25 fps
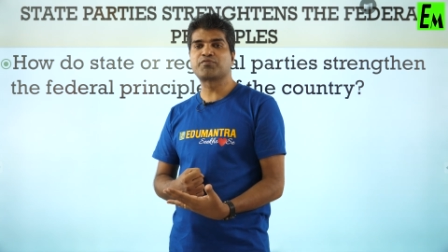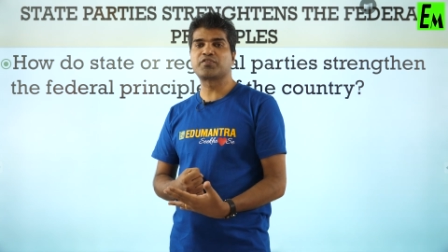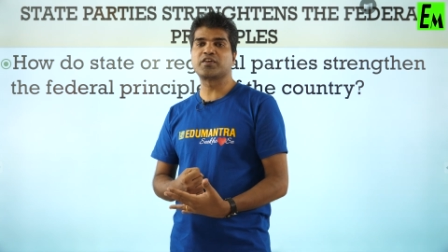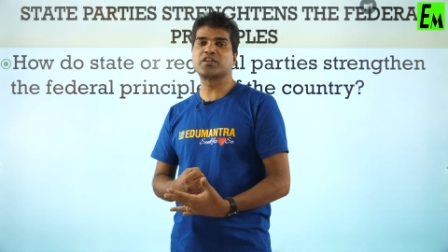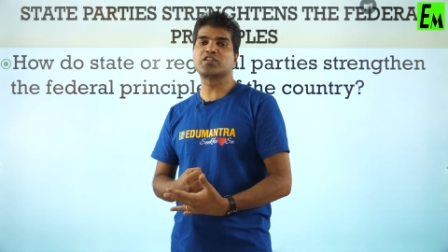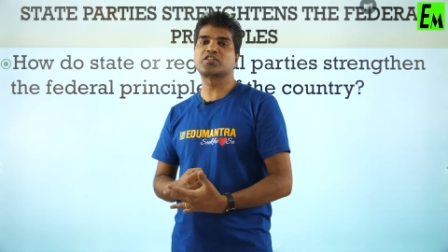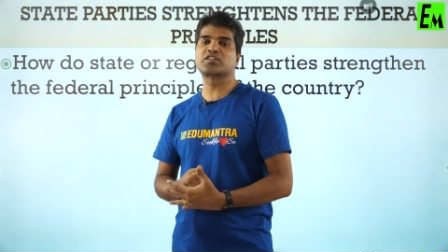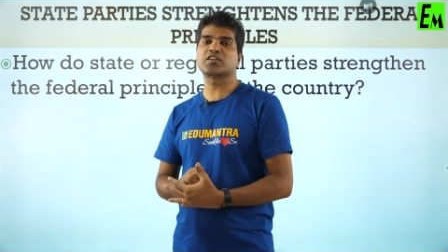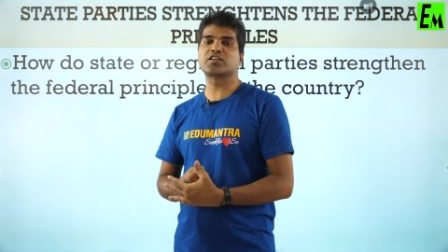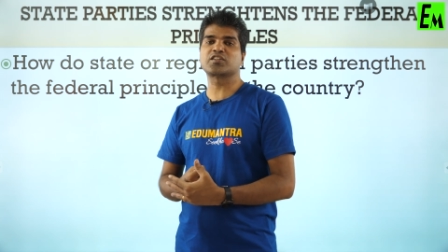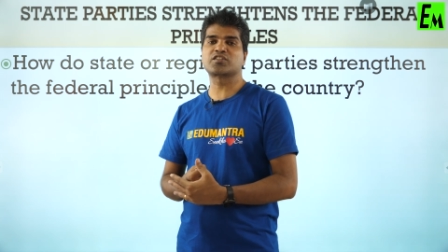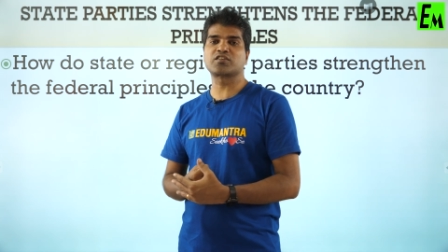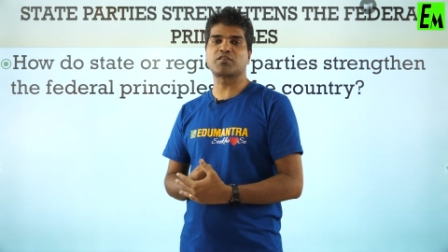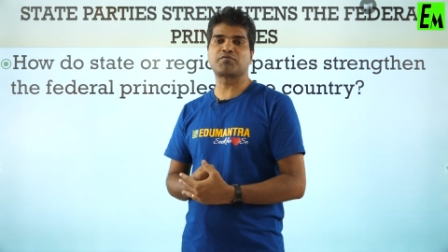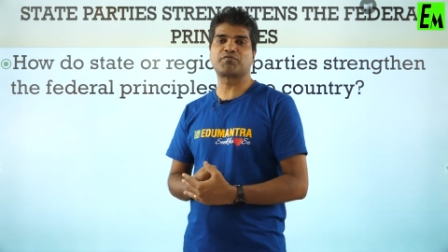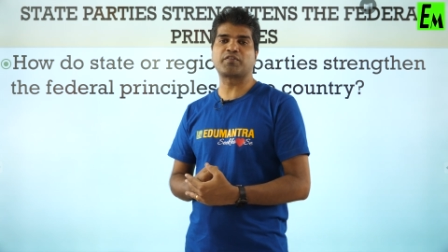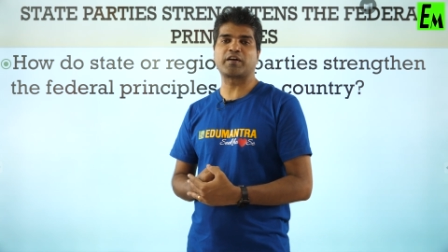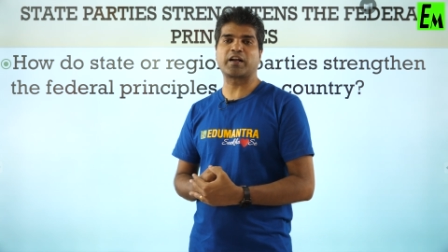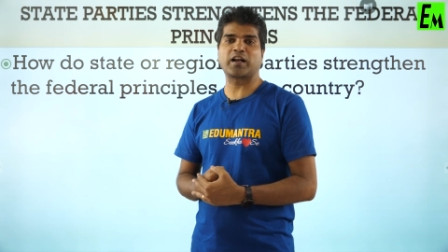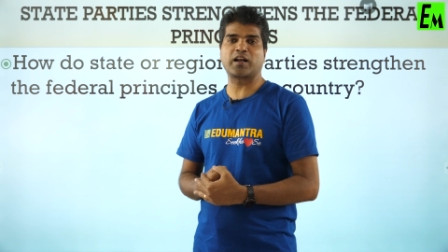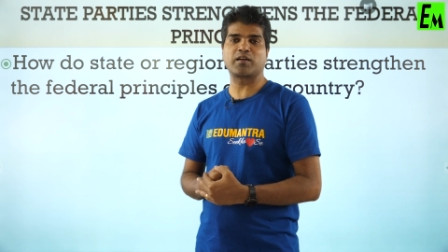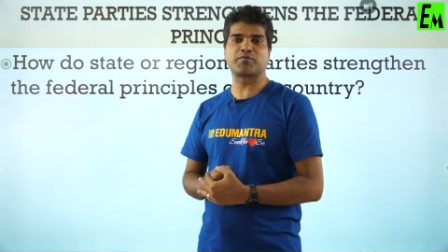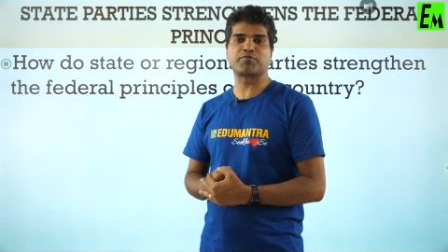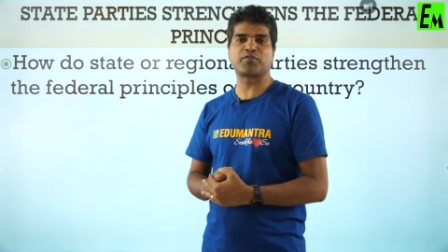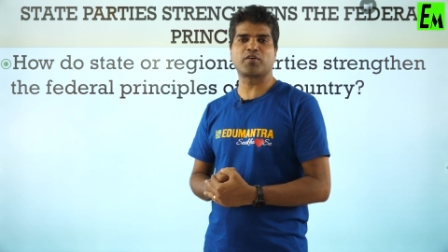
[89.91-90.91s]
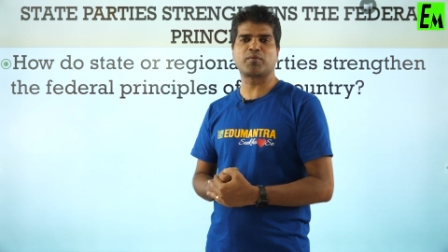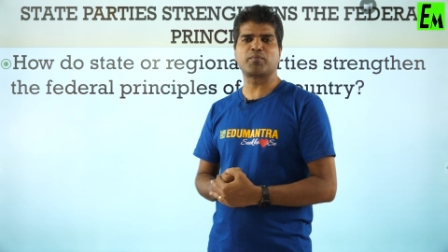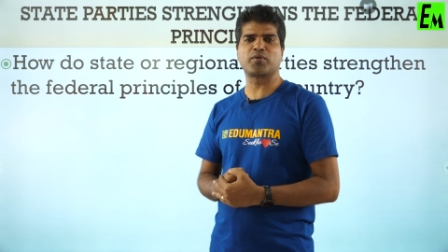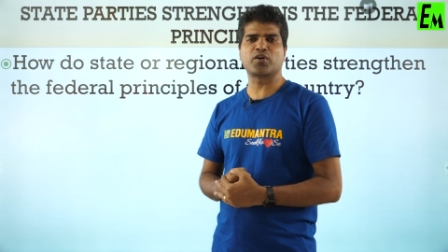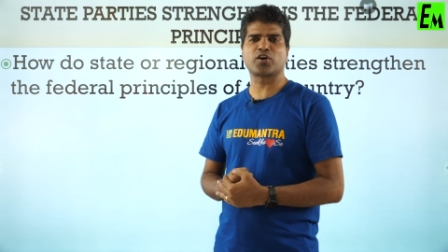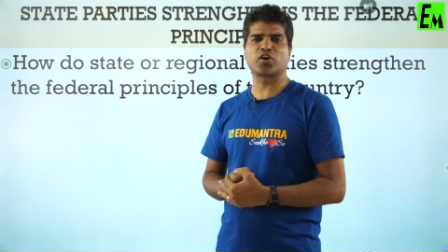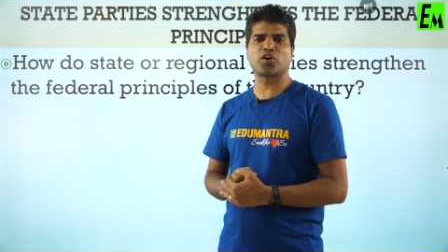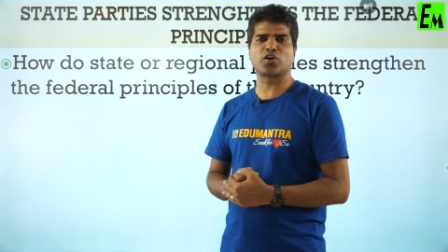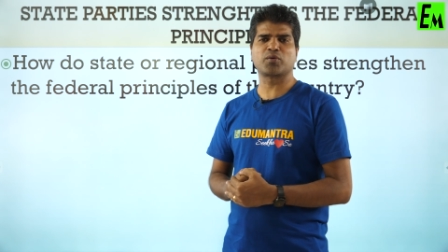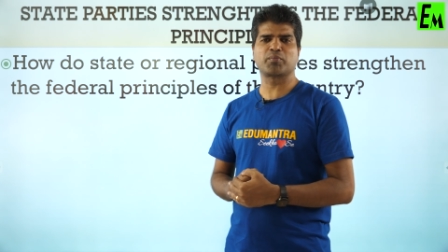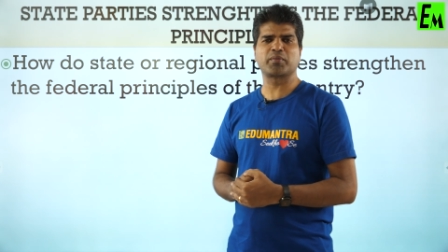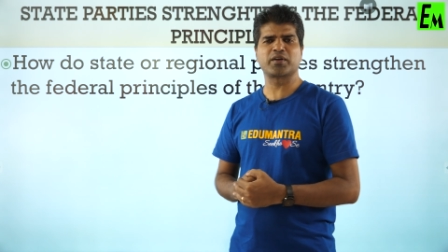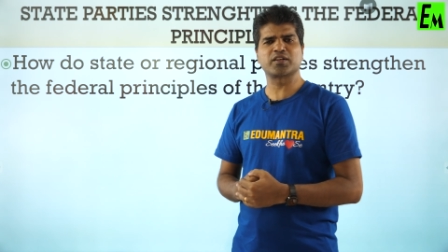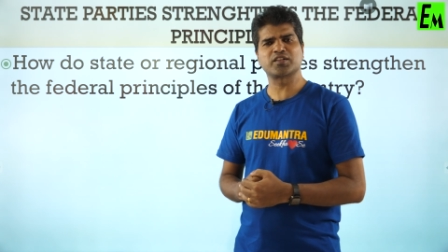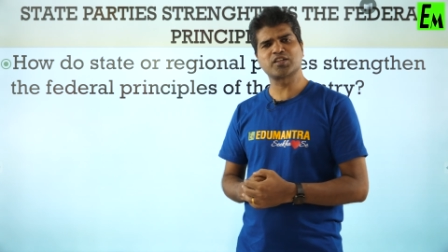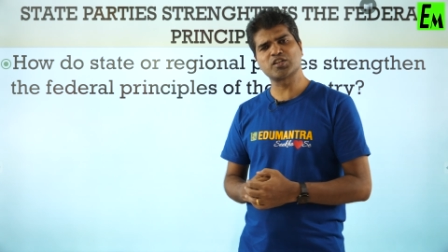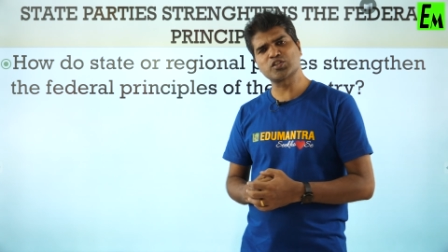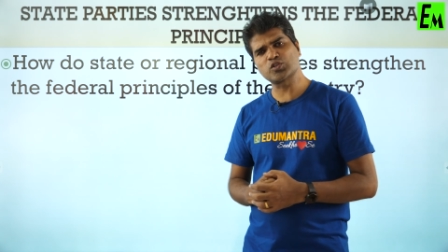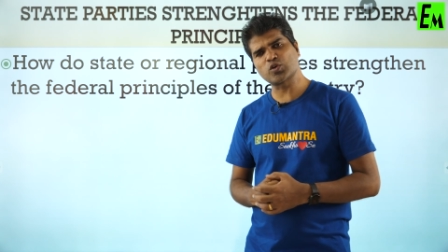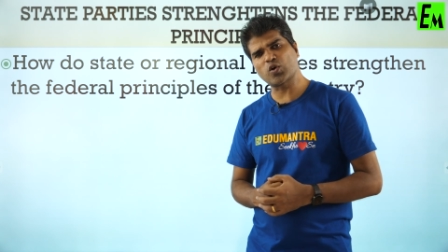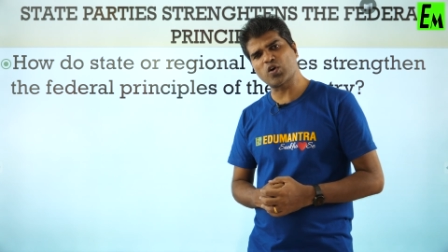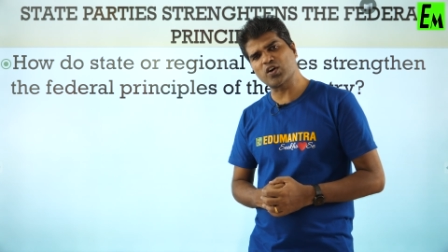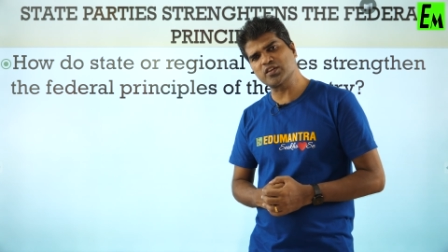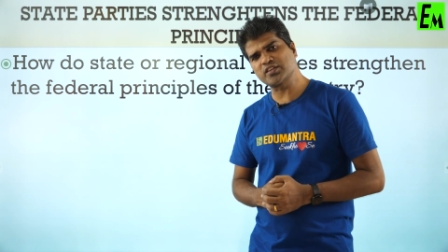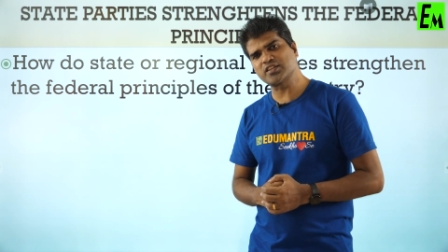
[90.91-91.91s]
features of federal form of government.
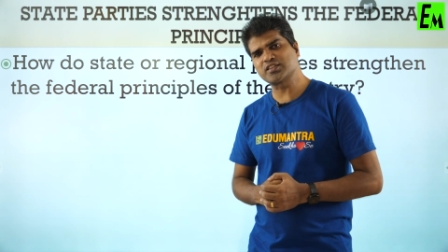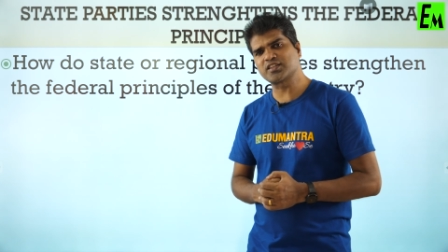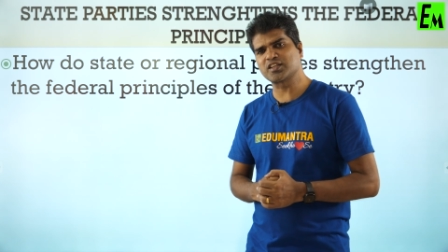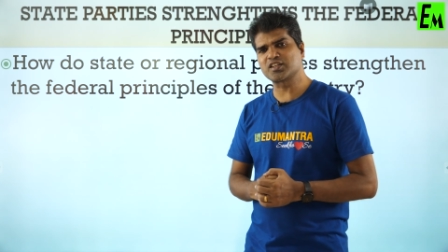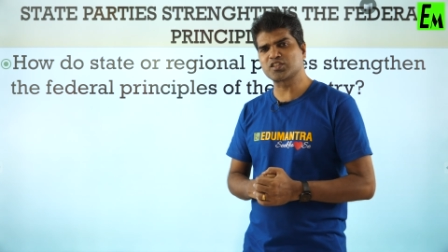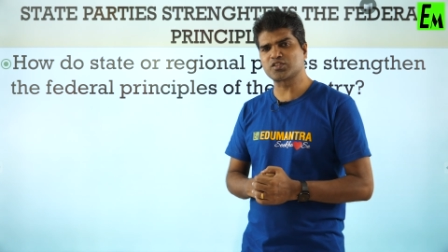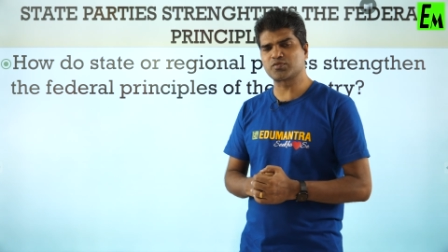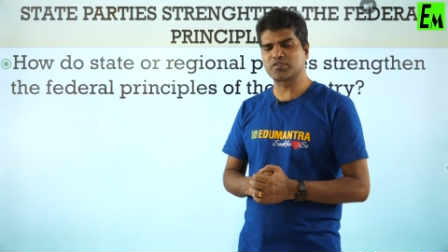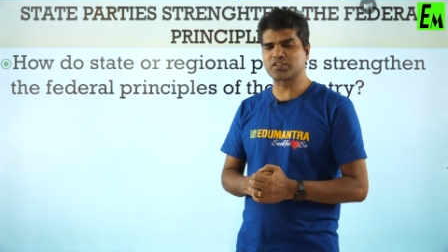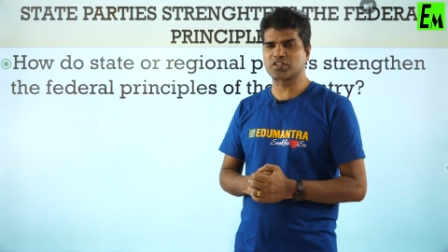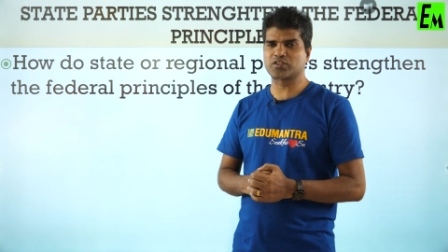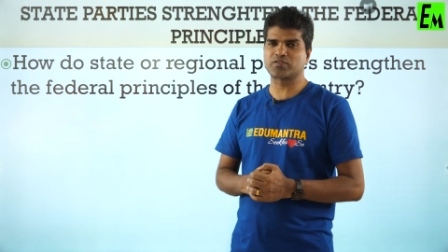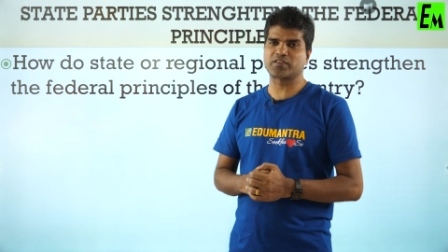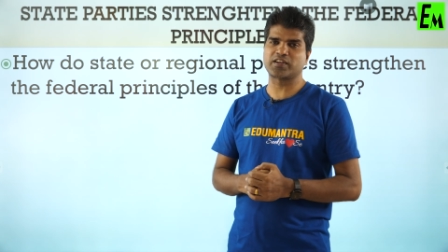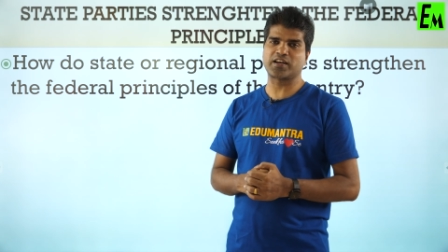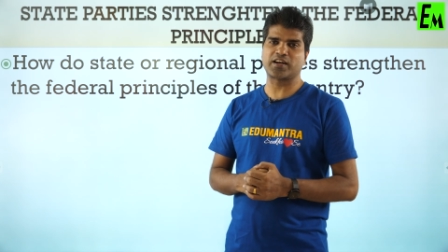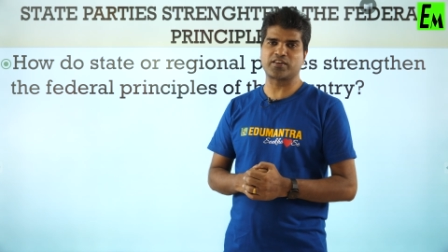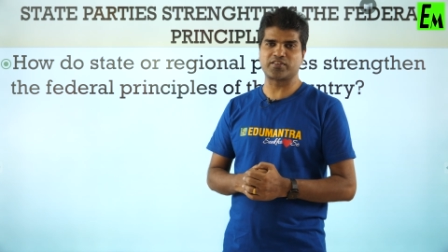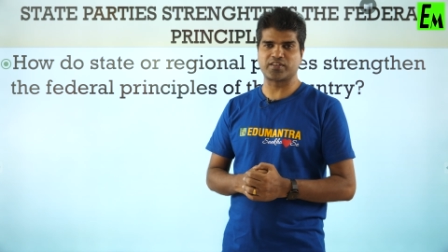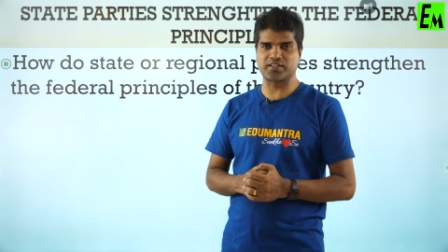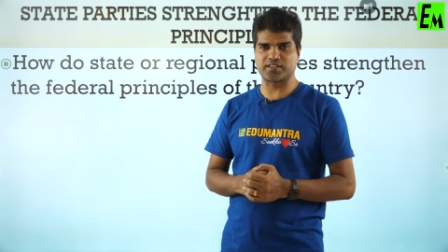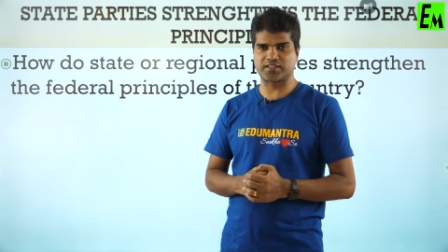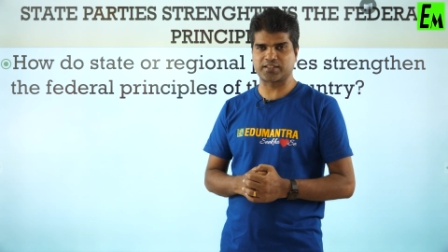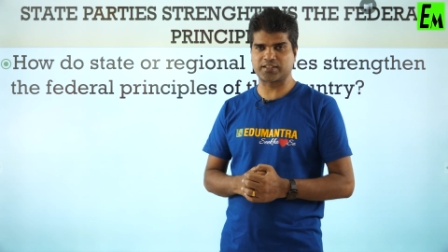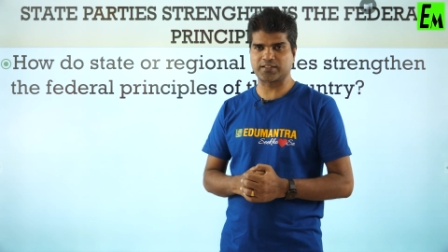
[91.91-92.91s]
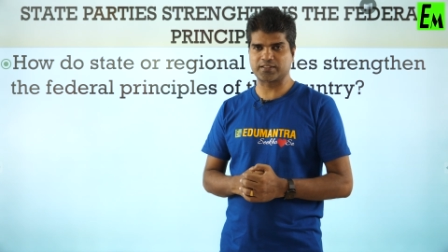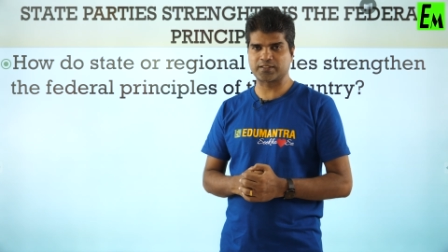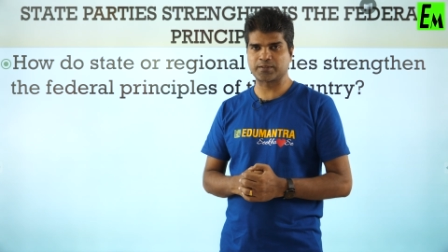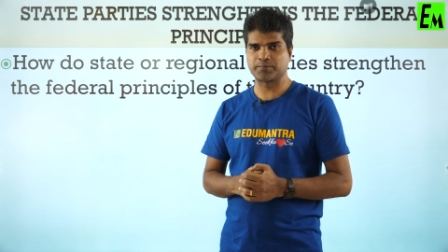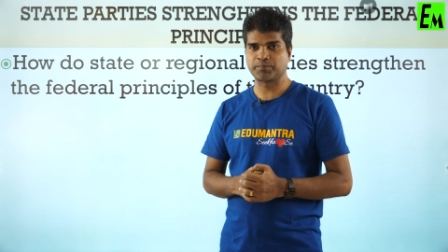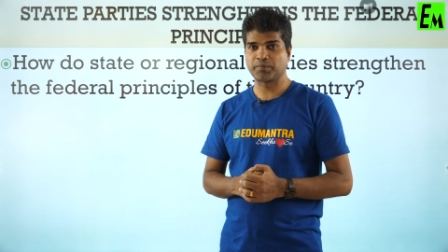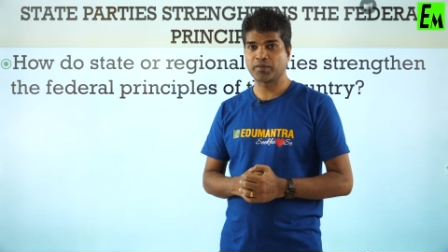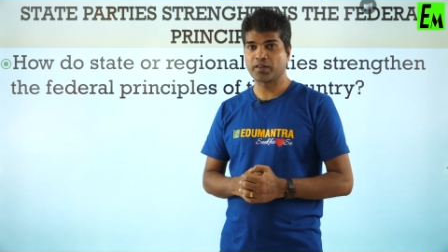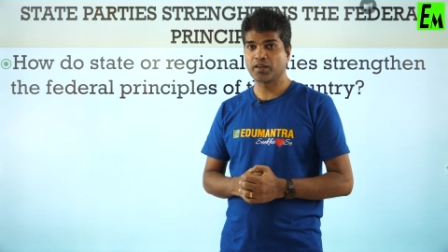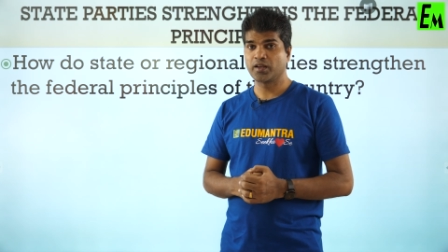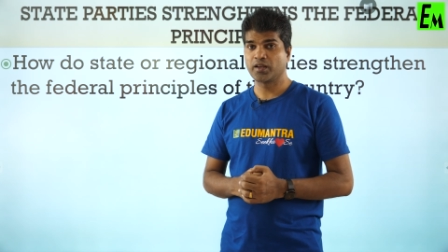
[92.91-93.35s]
These are all the things which we have discussed.